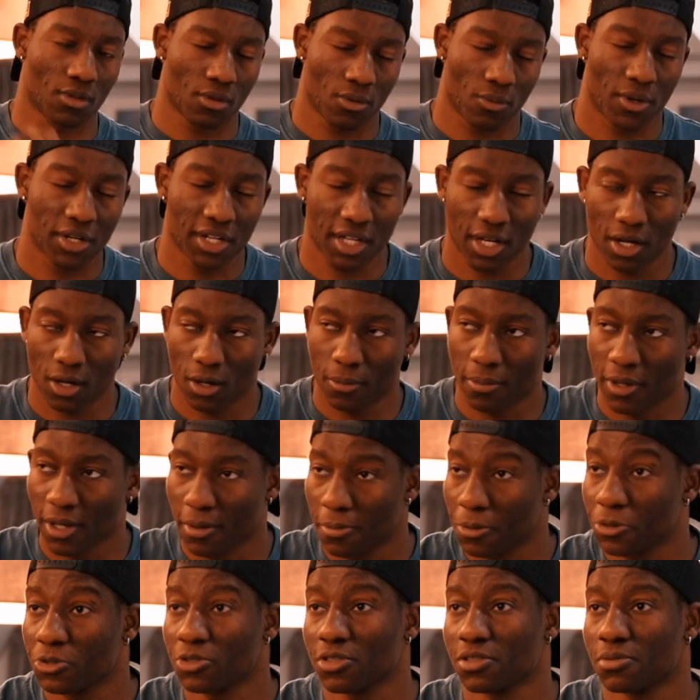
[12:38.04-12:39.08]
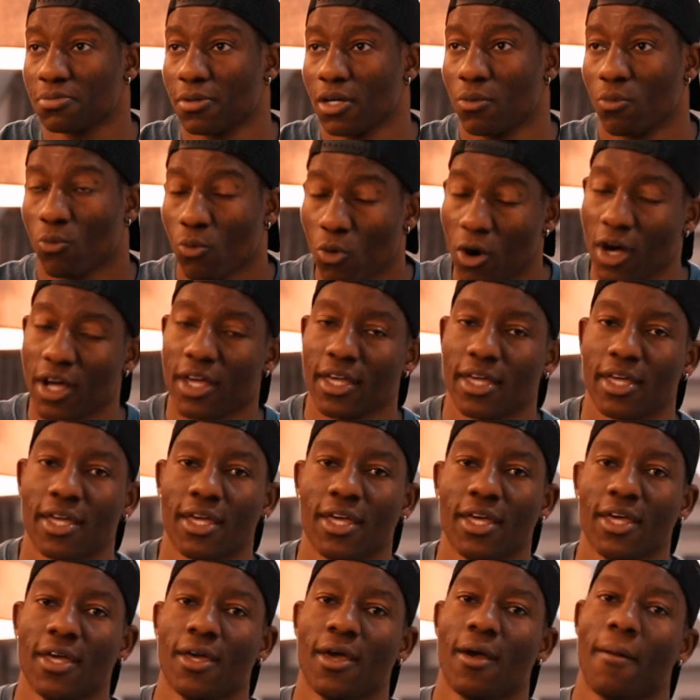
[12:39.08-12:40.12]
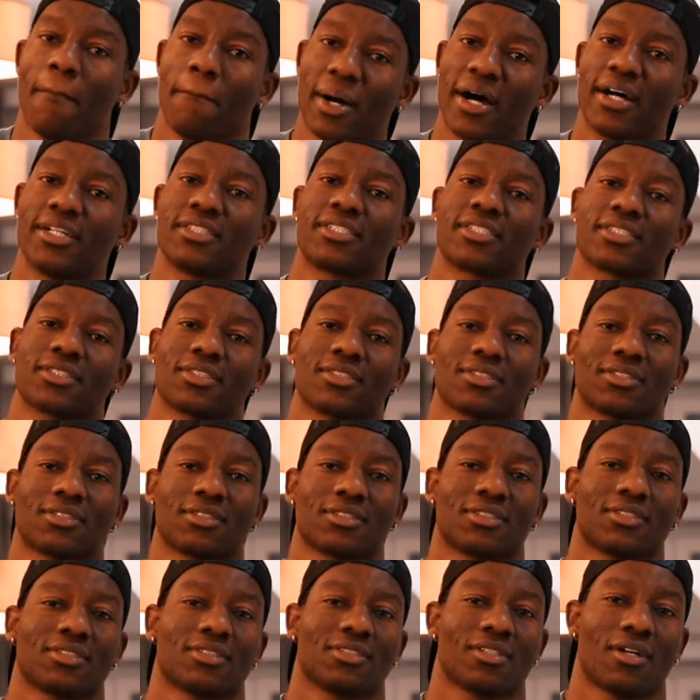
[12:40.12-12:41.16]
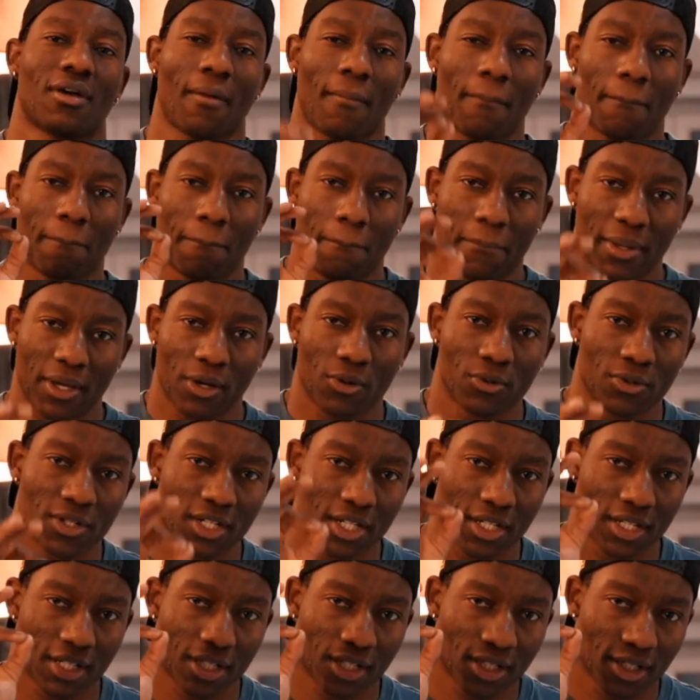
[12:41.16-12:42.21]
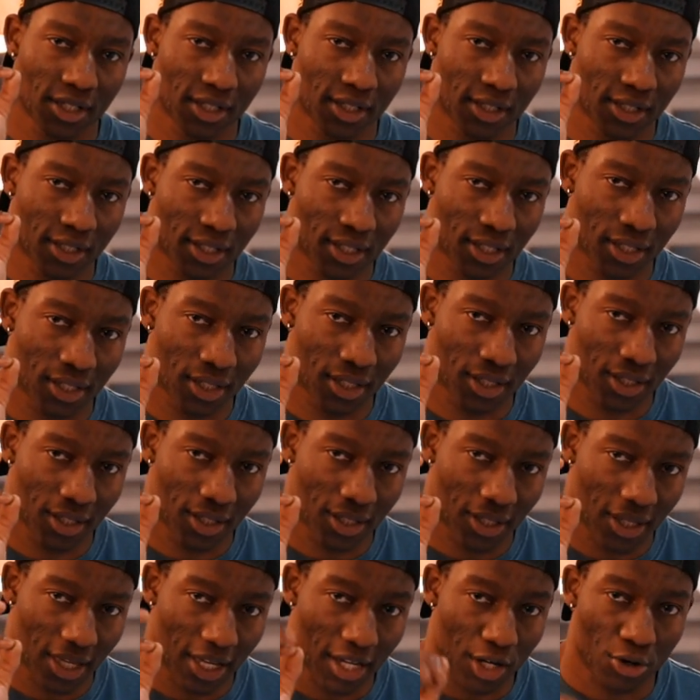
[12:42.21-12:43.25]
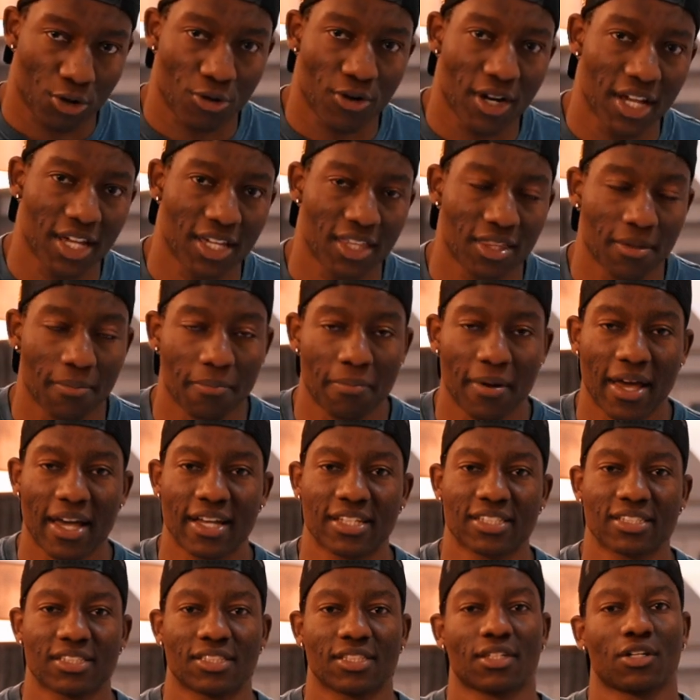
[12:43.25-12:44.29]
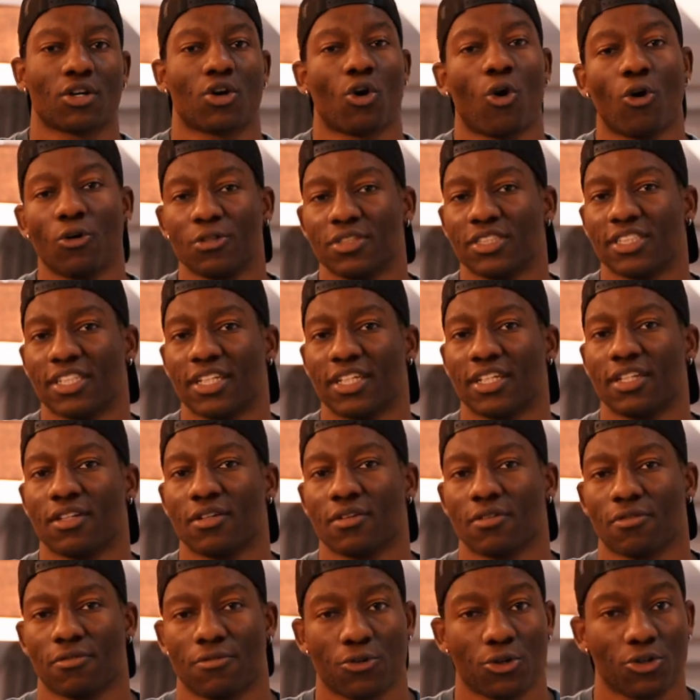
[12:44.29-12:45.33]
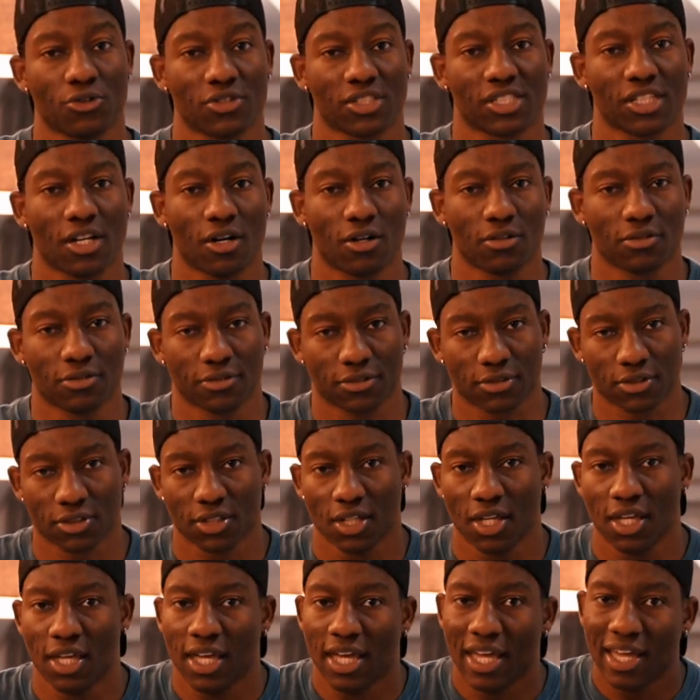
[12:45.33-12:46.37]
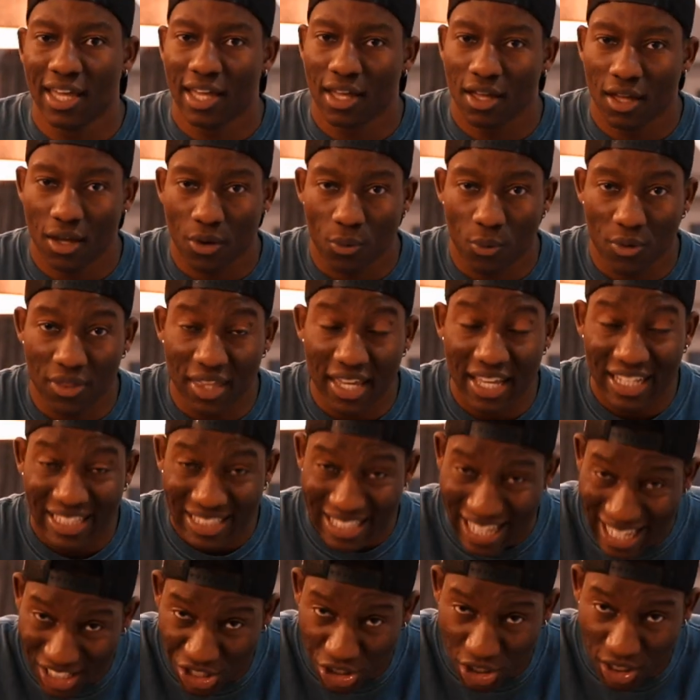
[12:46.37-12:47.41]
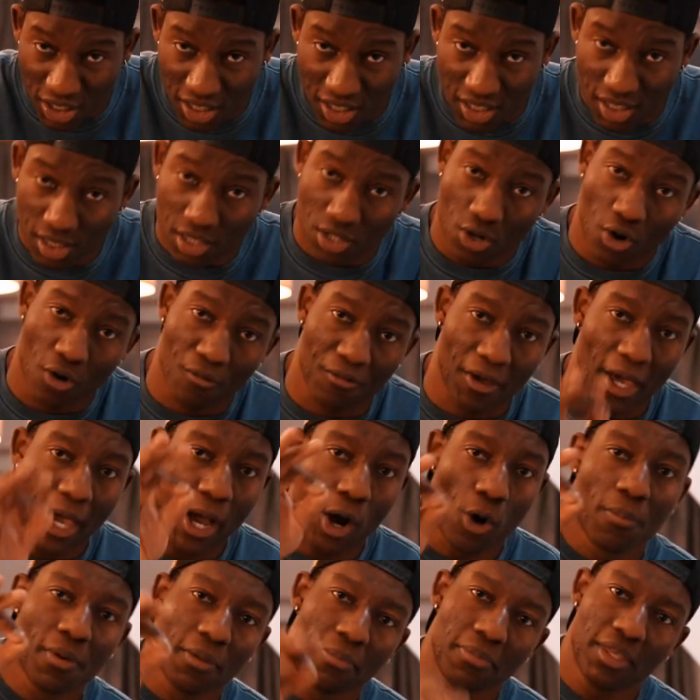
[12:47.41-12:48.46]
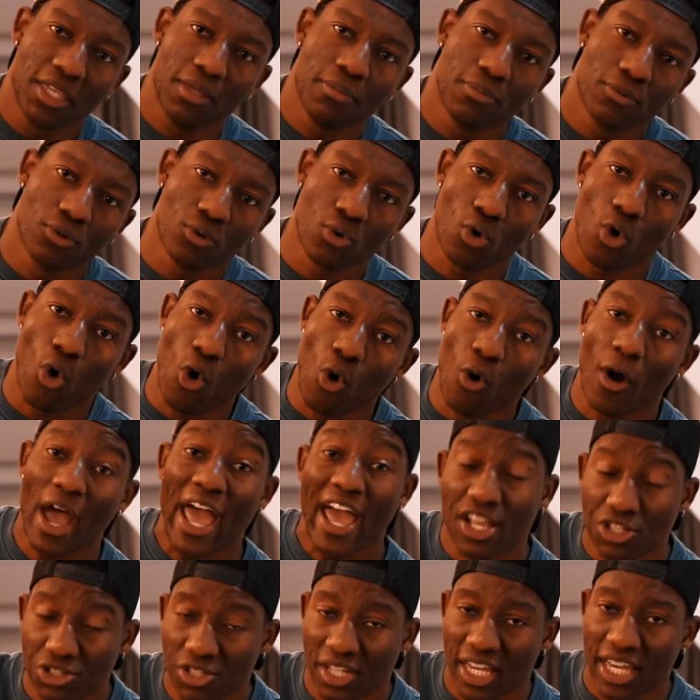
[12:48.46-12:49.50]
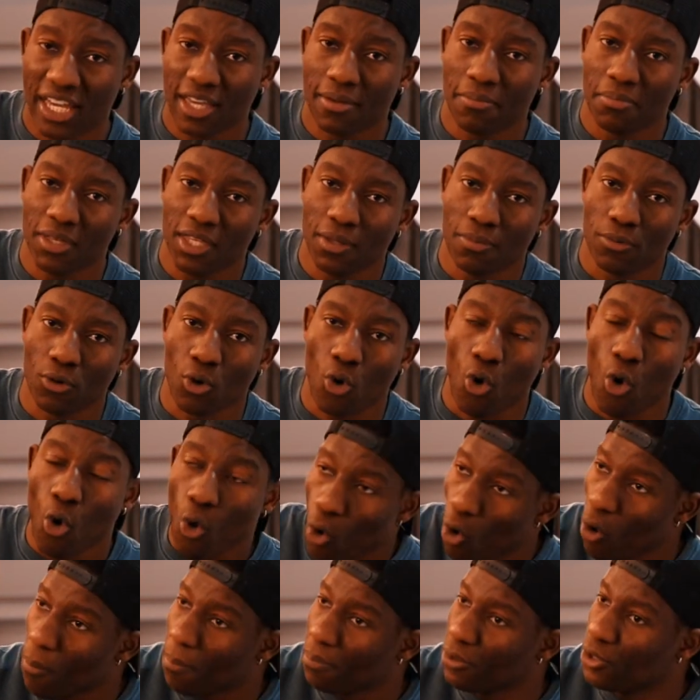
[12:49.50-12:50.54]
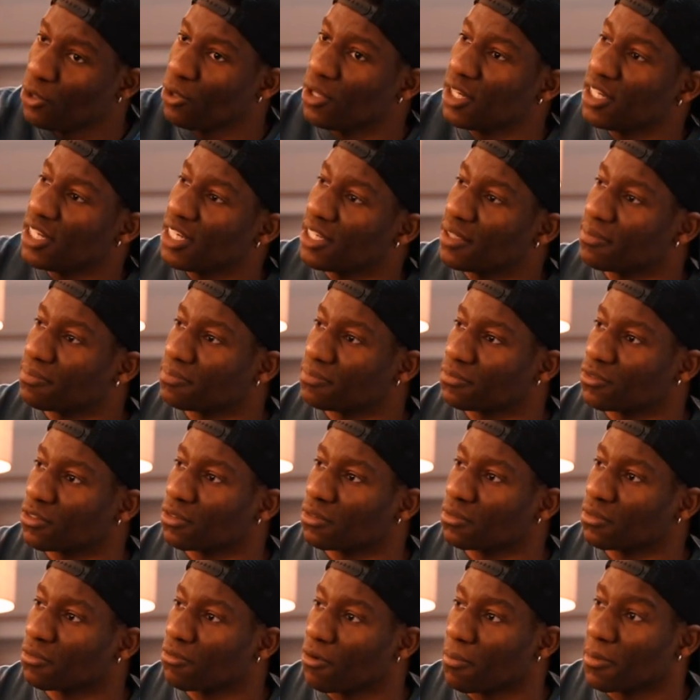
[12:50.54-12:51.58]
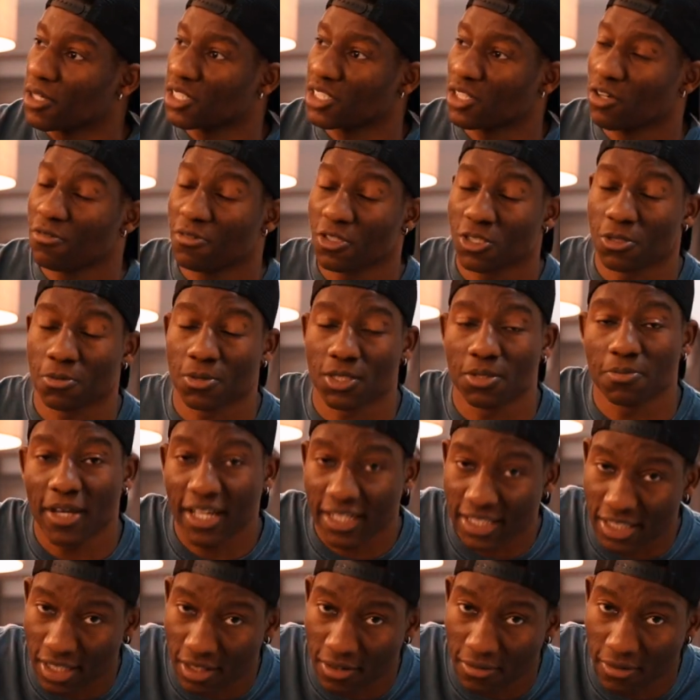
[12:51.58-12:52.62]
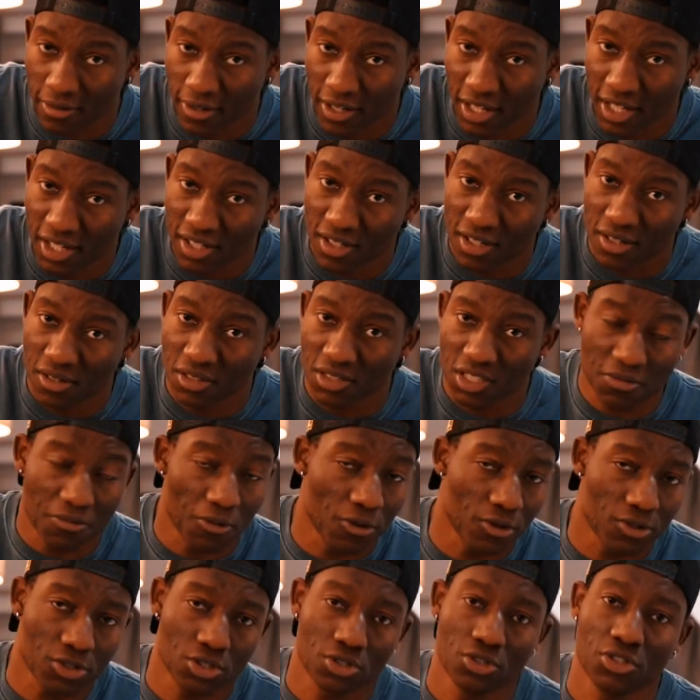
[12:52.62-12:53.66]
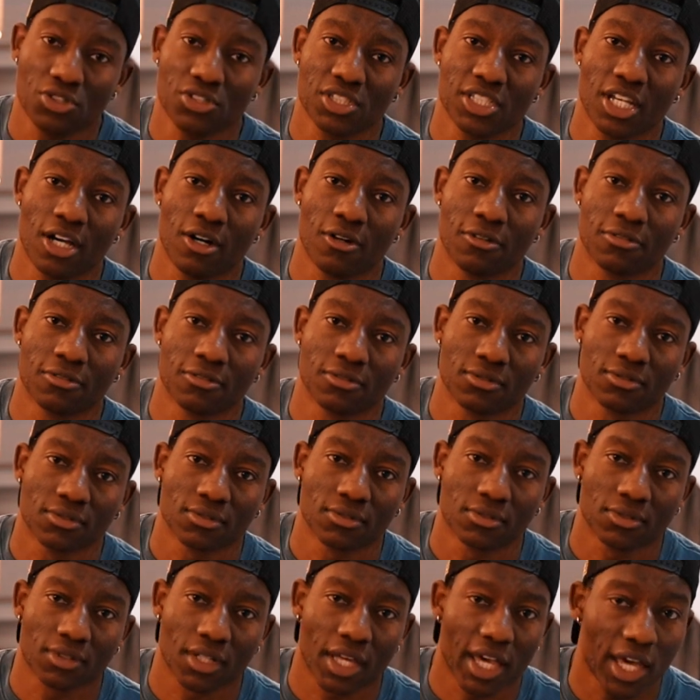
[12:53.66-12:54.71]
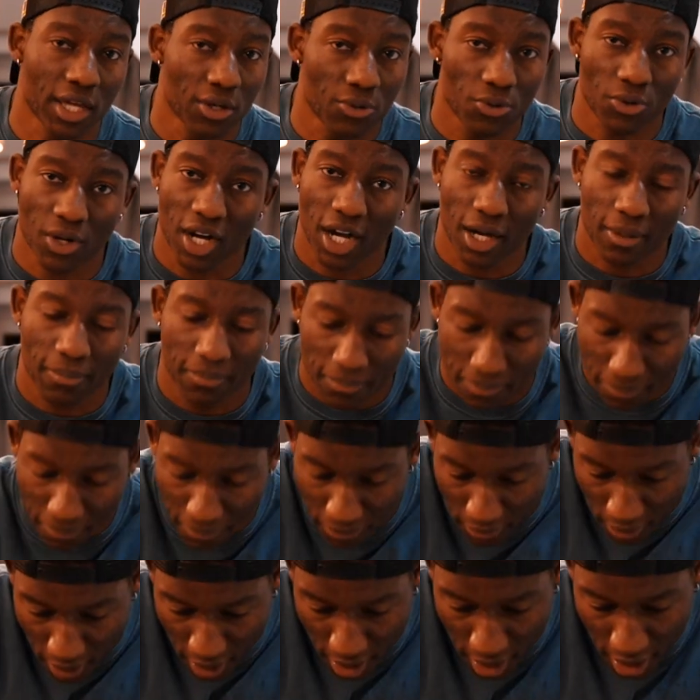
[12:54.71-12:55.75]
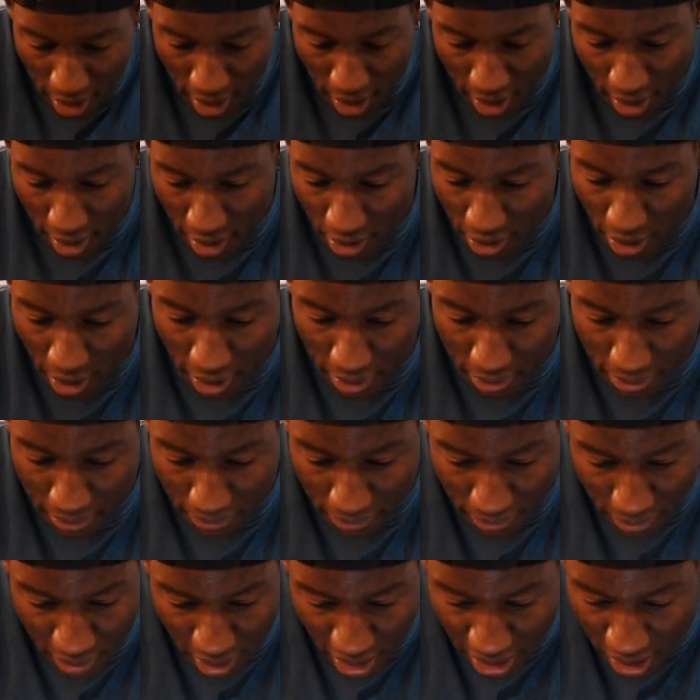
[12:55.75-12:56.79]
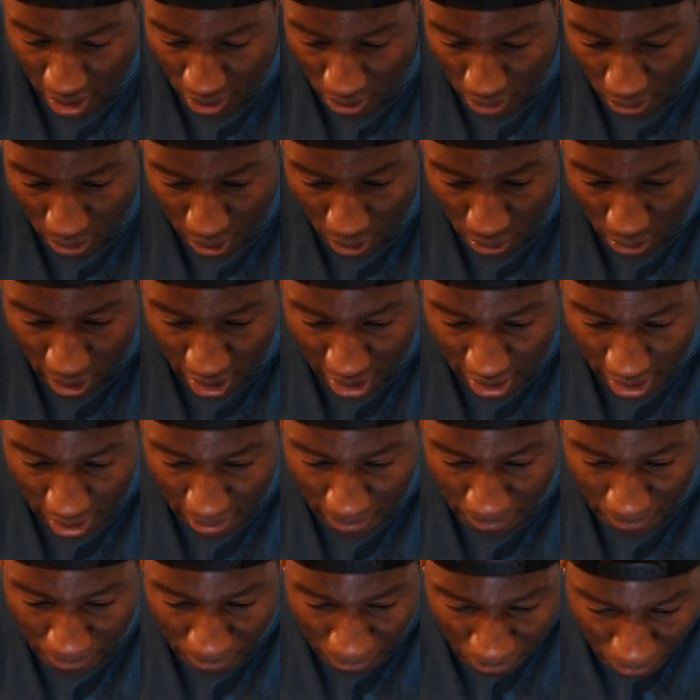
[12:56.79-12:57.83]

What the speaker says: One day I'll be able to explain why. But build and create the best content for yourself with the intention of helping people or educating people, or purely from a selfish perspective, just focus on yourself and it will come. You know, that's how the world works.